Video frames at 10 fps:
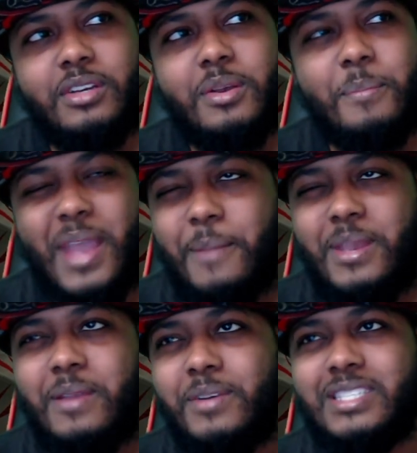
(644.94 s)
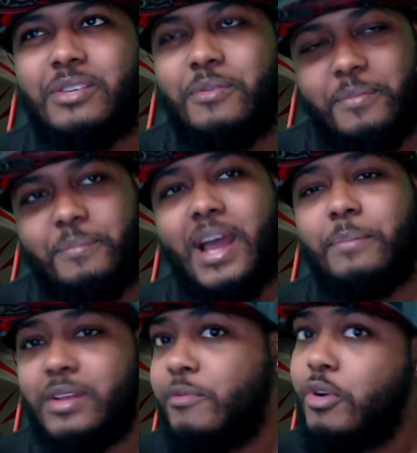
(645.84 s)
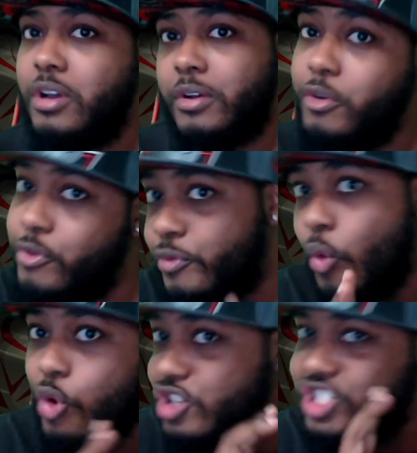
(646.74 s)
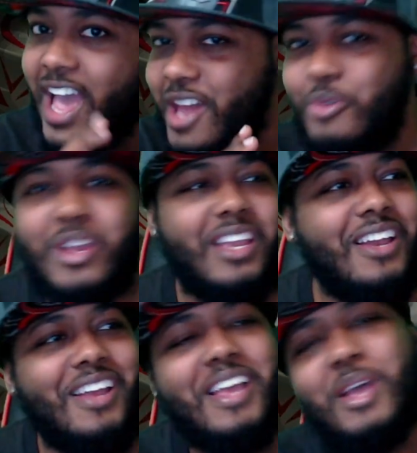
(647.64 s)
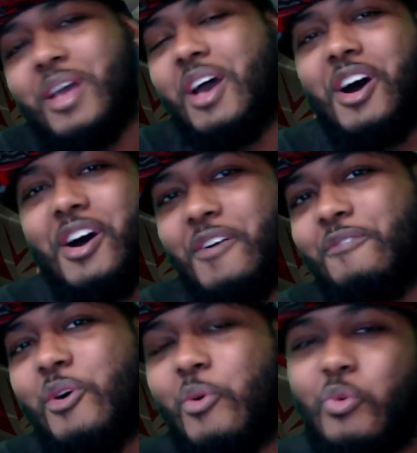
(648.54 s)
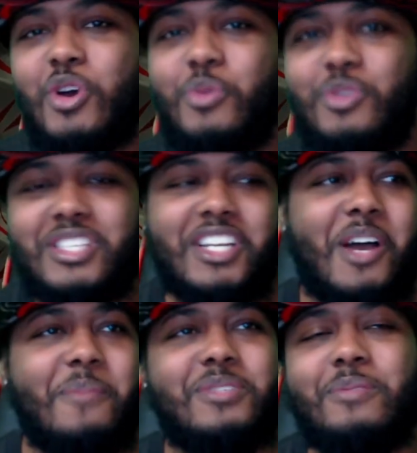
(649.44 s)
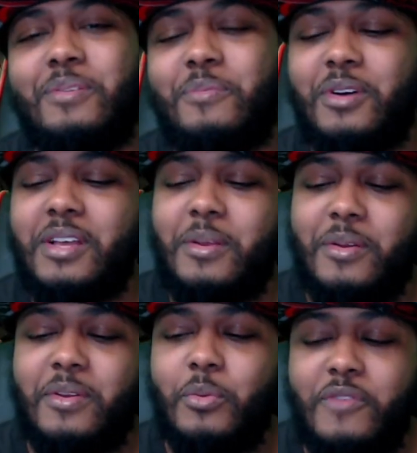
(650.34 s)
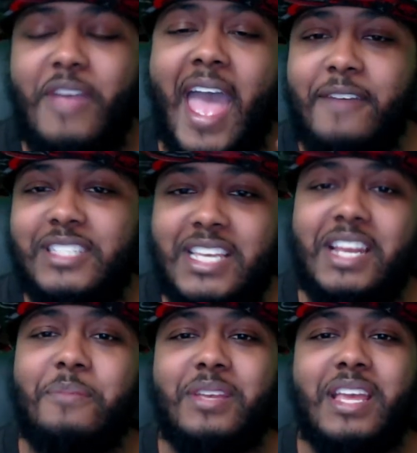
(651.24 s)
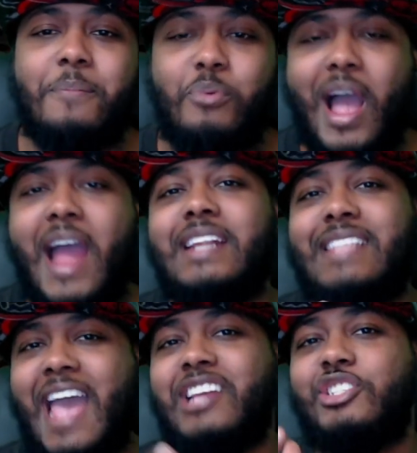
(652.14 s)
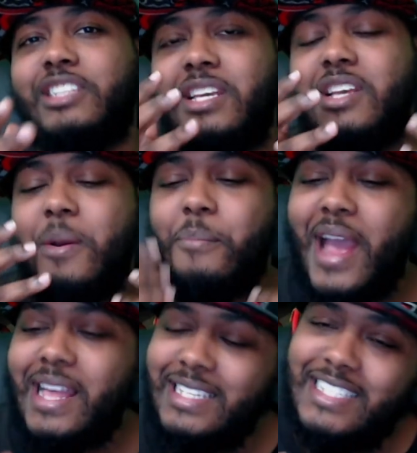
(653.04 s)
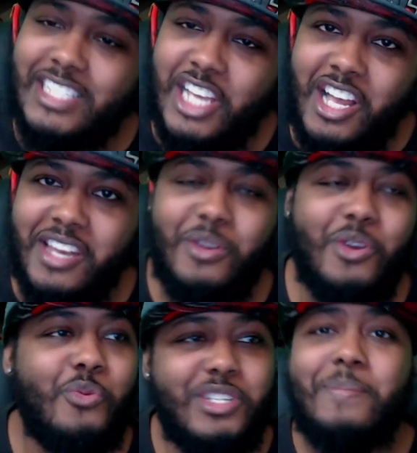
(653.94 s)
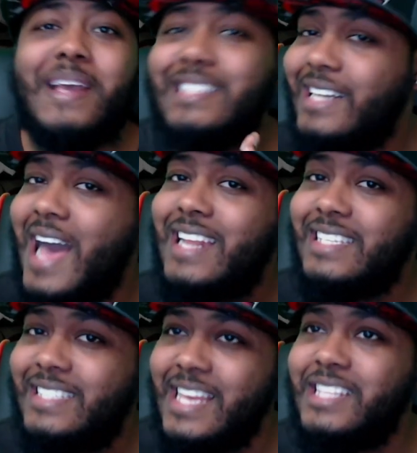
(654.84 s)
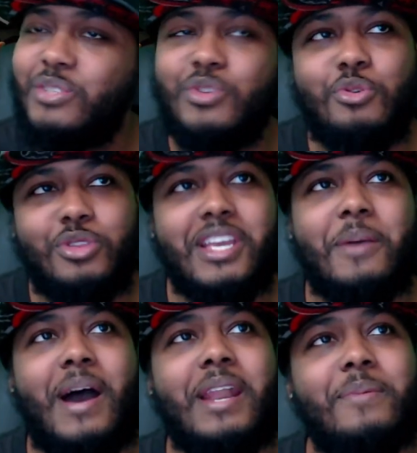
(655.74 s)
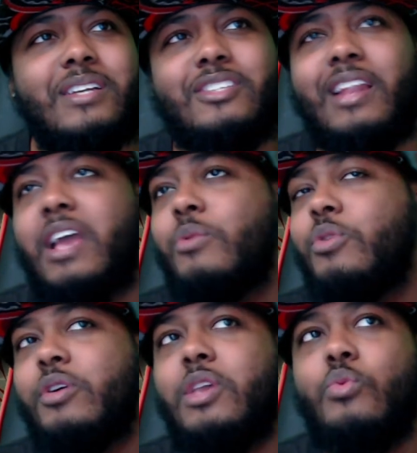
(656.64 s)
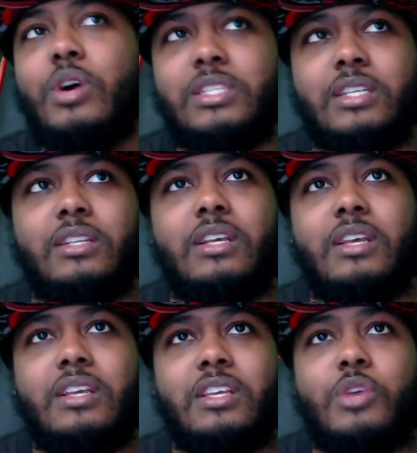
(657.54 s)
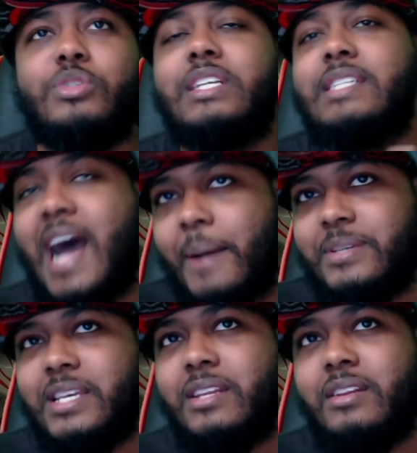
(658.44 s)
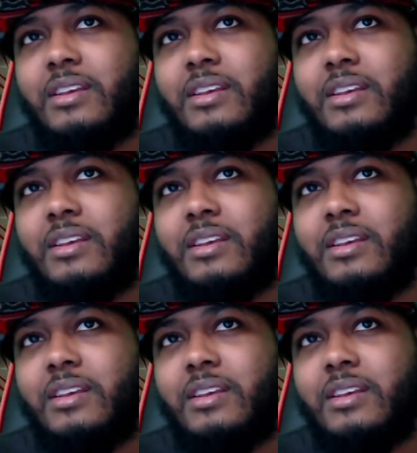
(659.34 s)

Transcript: maybe, because it might have been foreshadowing of what was to come. So, but we have seen him, and Pride is actually Bradley's son, which makes a lot of sense when you think about it, because they're like, well, he was adopted,